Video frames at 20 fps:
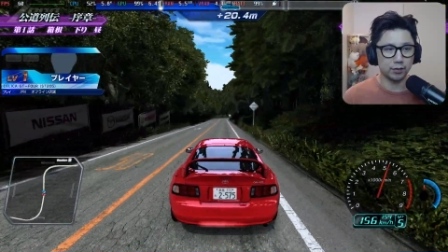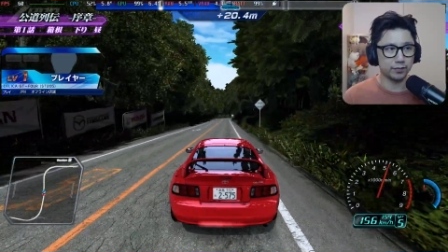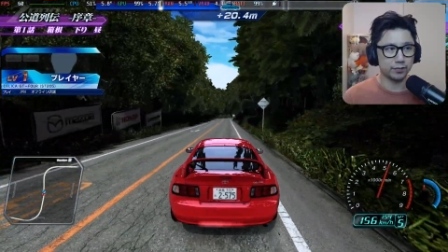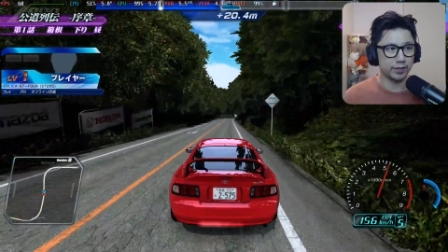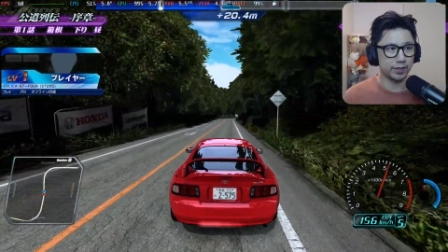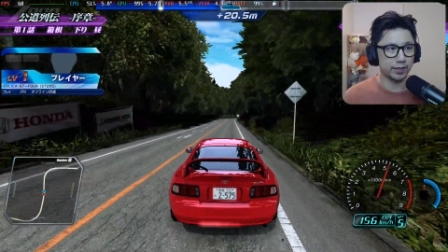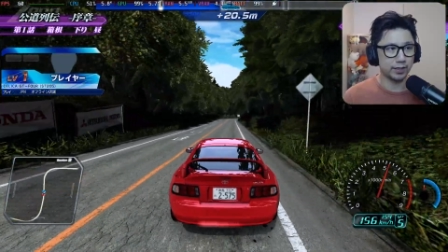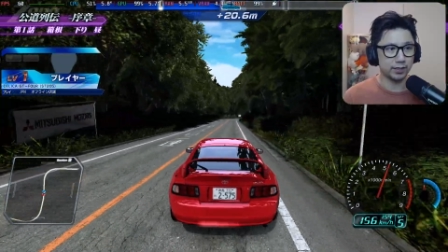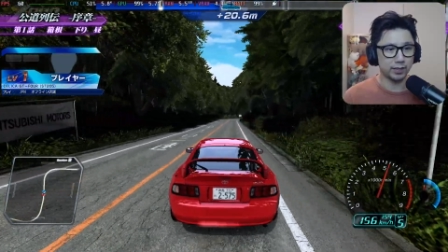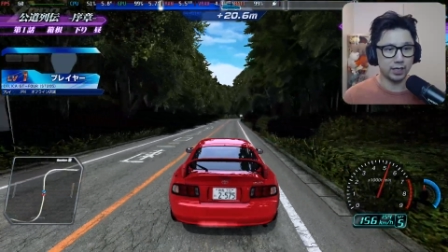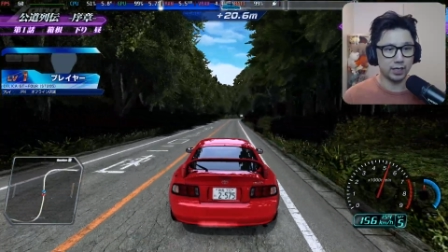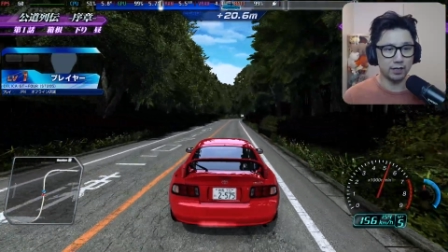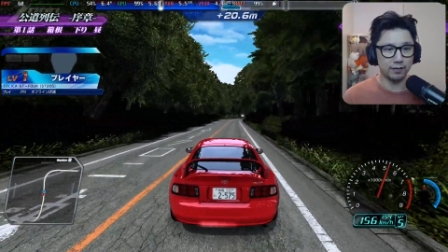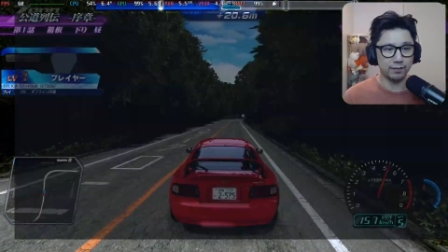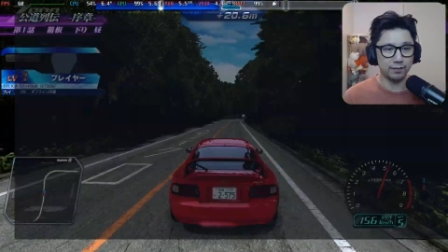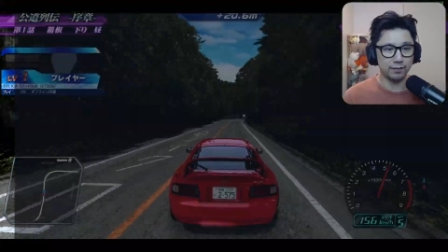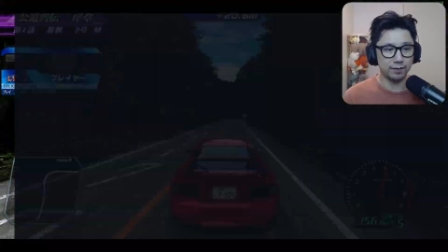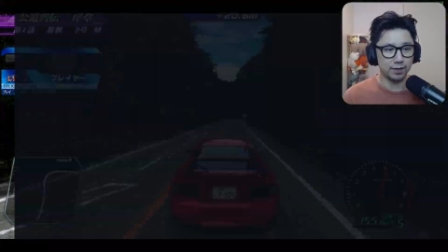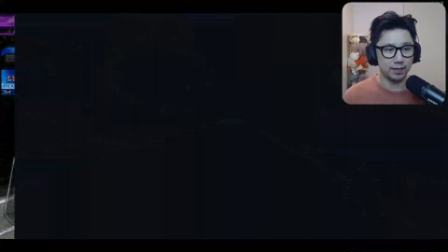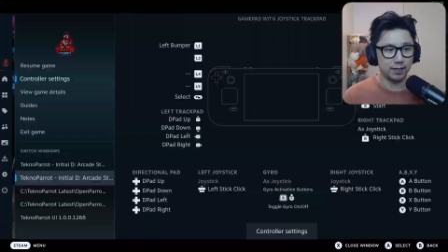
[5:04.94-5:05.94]
seen
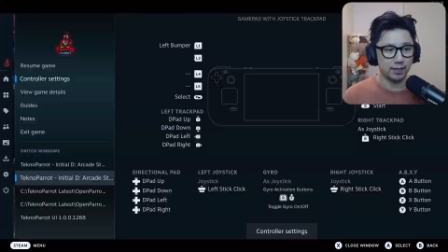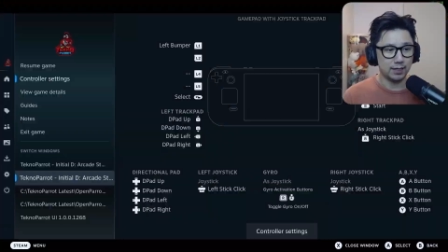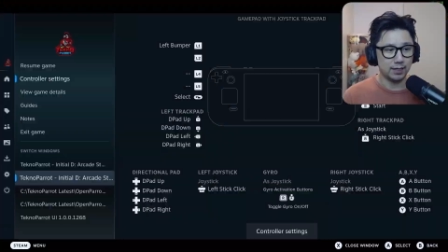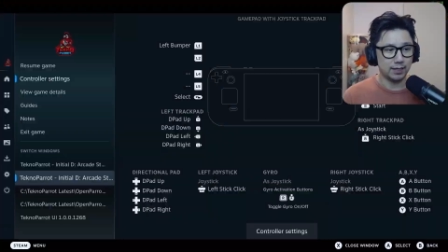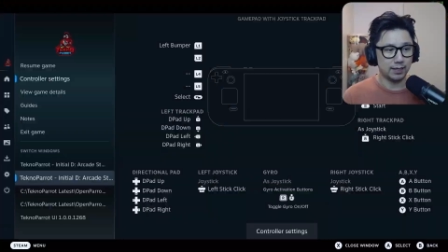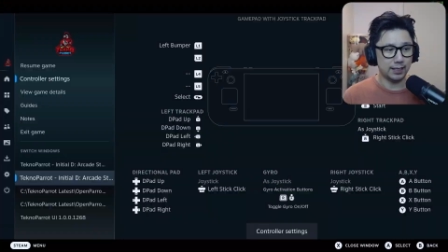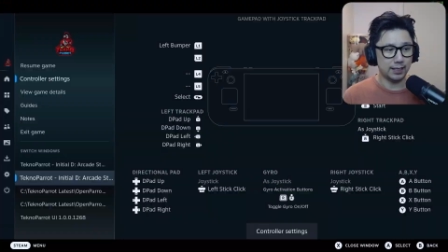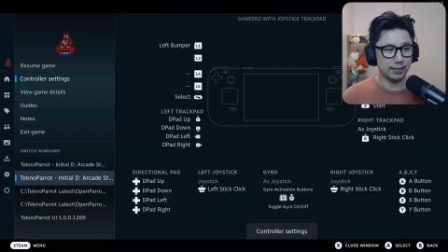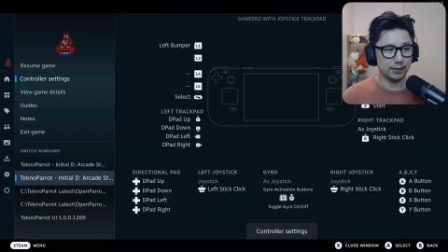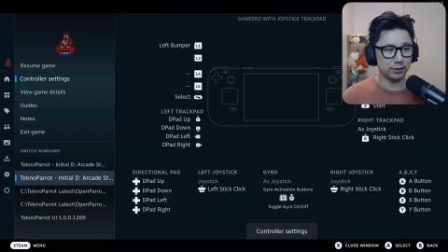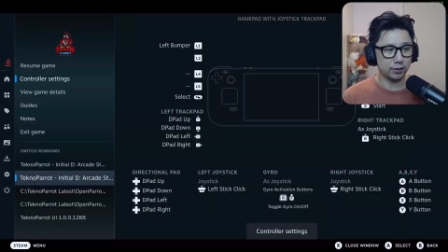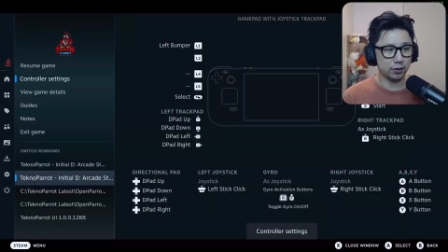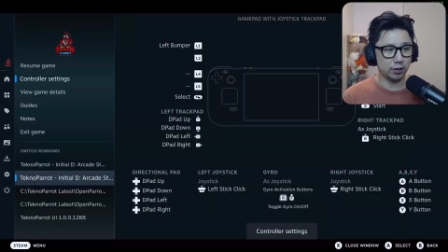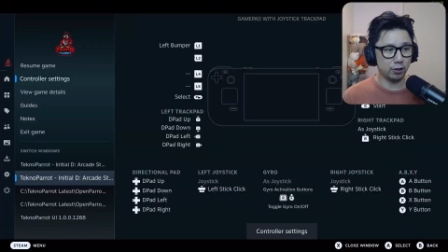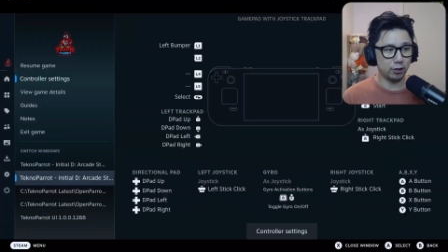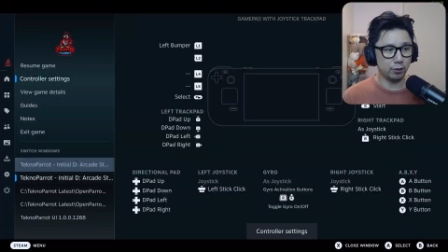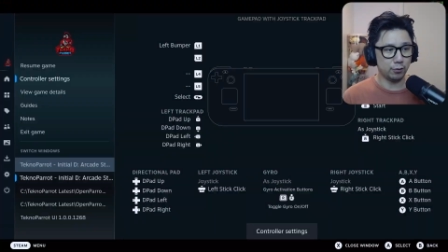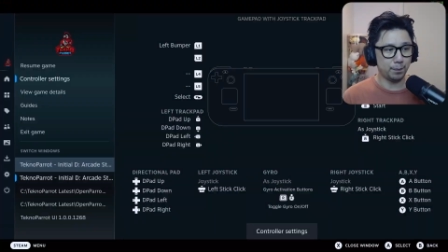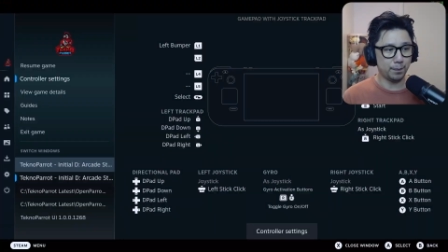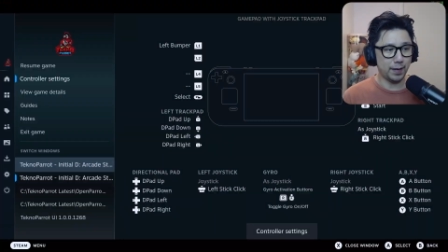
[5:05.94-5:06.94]
enough. Let's
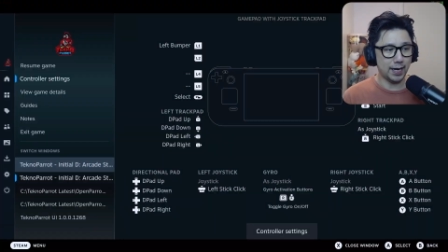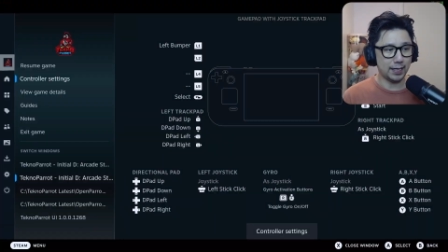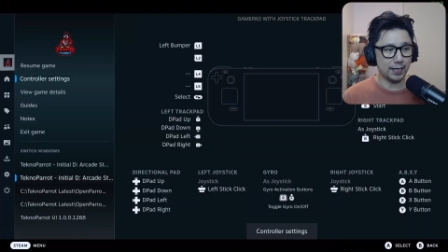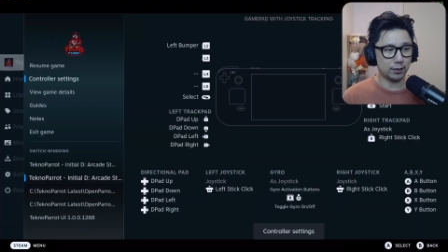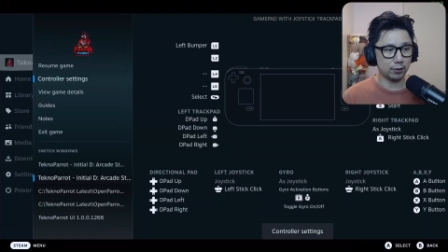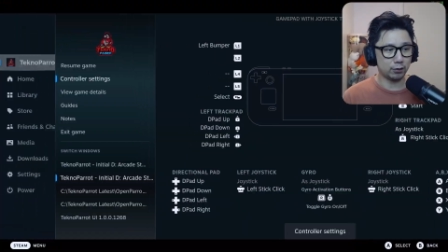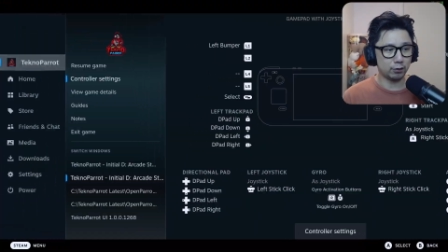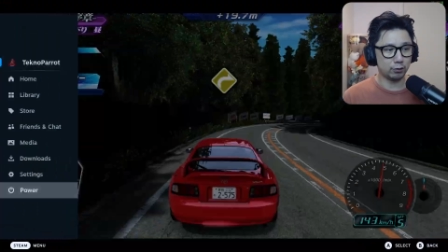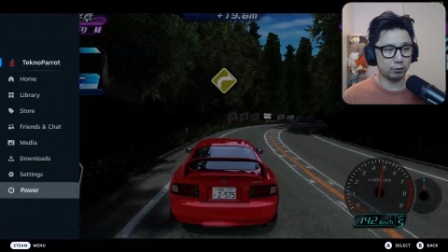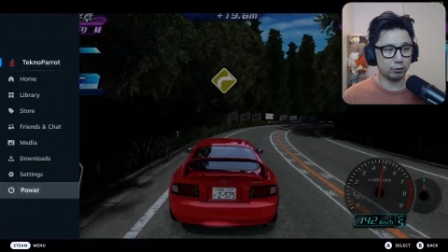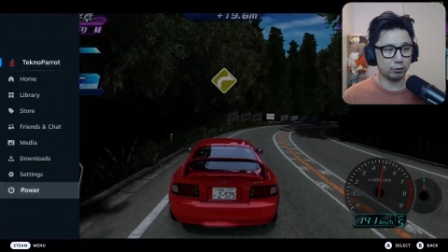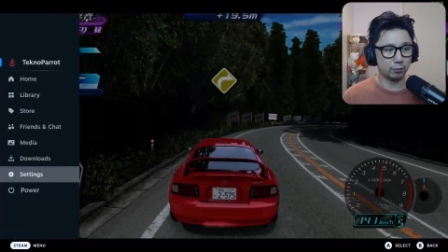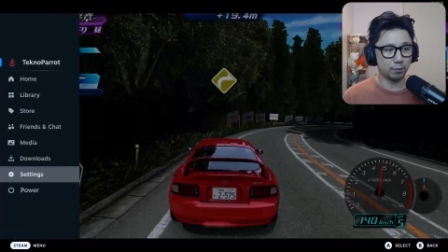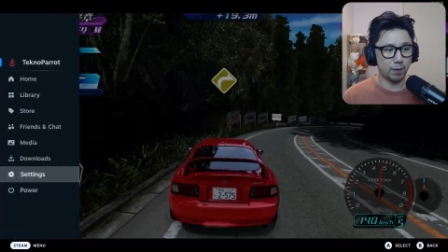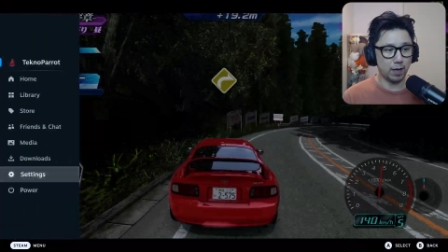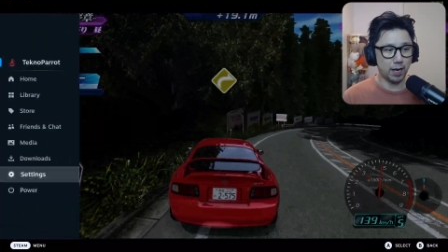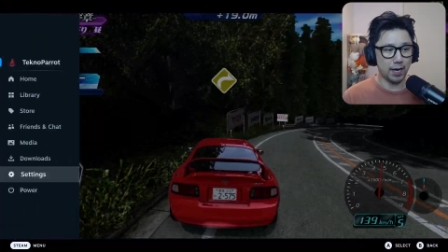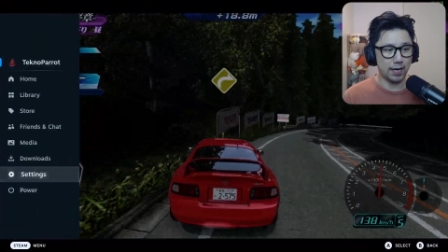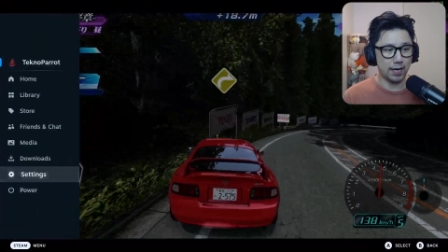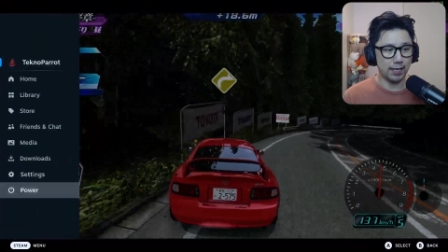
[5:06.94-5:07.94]
go back to
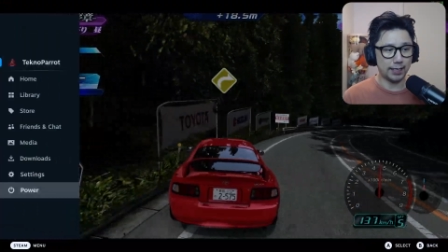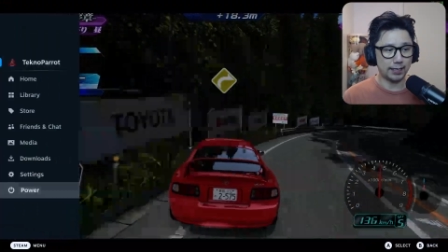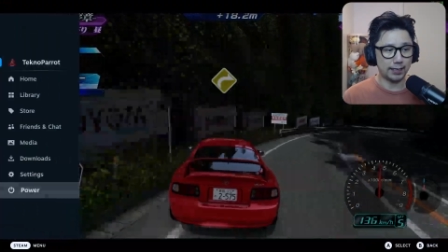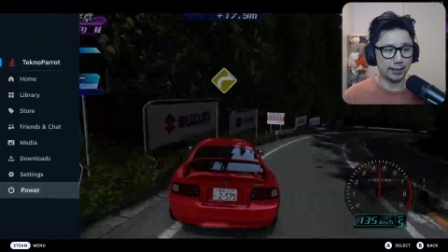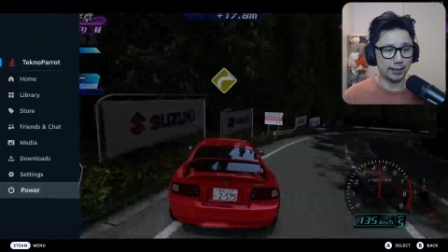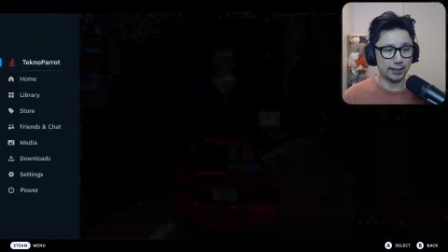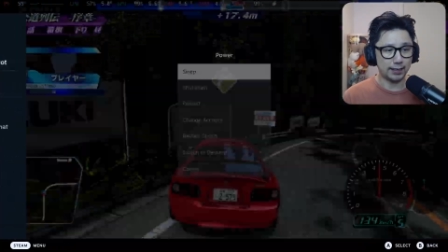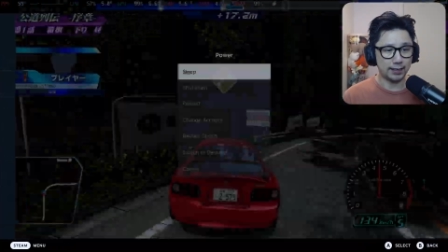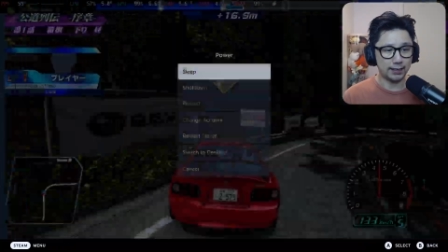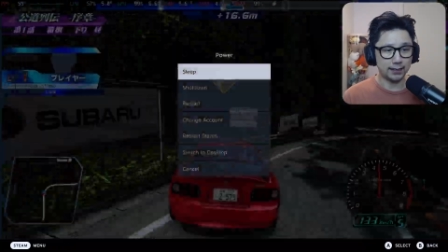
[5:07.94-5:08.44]
my